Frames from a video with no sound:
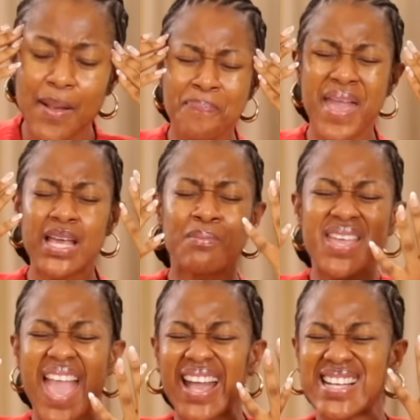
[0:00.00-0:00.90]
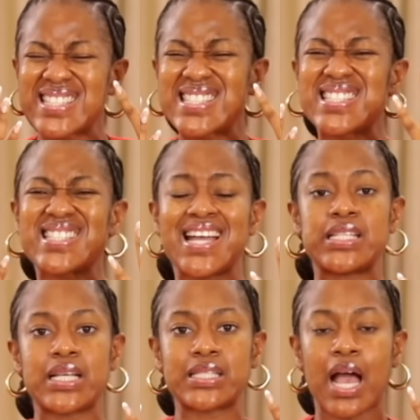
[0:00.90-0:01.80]
Make me
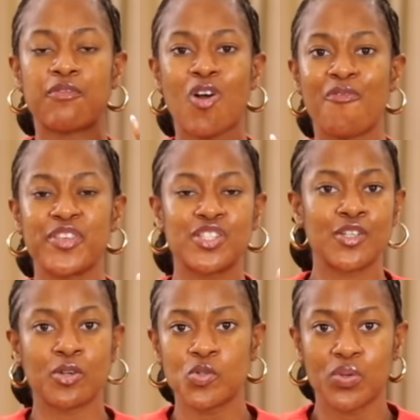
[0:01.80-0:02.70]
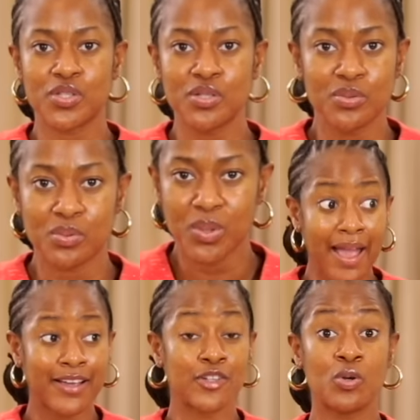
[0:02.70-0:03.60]
excited to have conversations with you. I
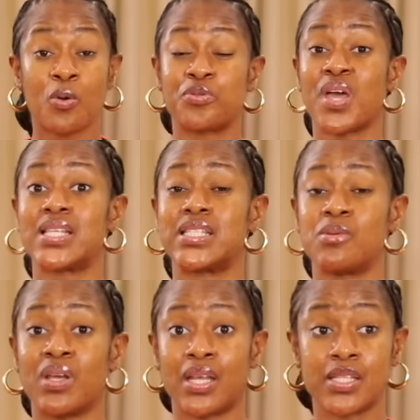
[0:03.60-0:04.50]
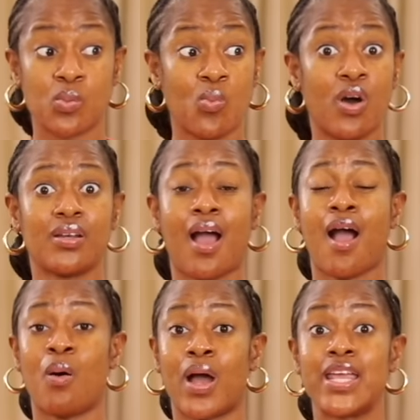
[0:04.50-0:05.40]
can go 30 minutes, 1
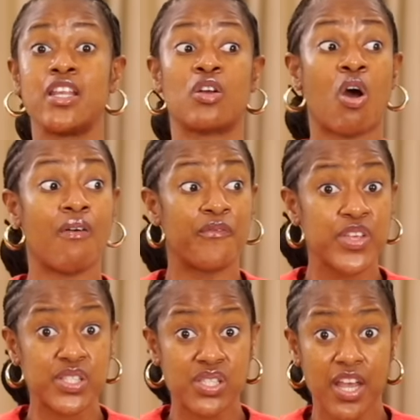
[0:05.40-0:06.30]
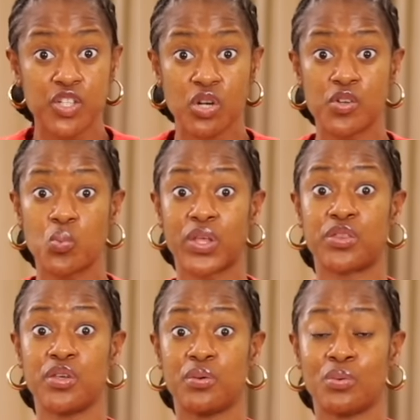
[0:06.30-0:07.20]
hour in conversation with
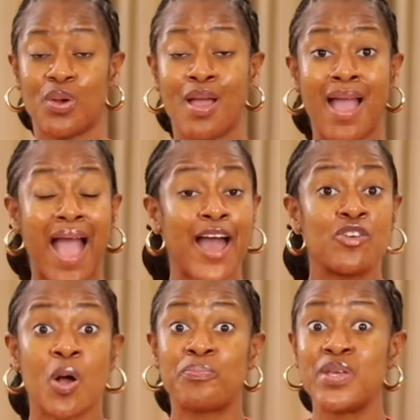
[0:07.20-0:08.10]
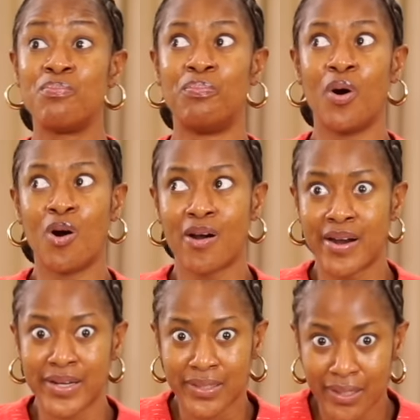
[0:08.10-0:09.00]
you and not be
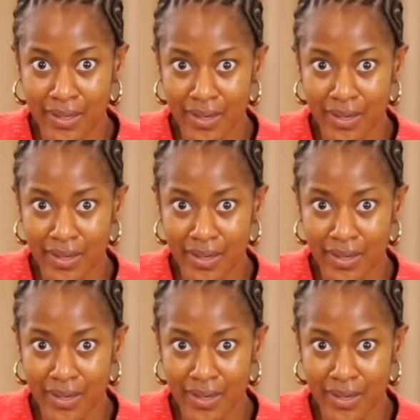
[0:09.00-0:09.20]
bored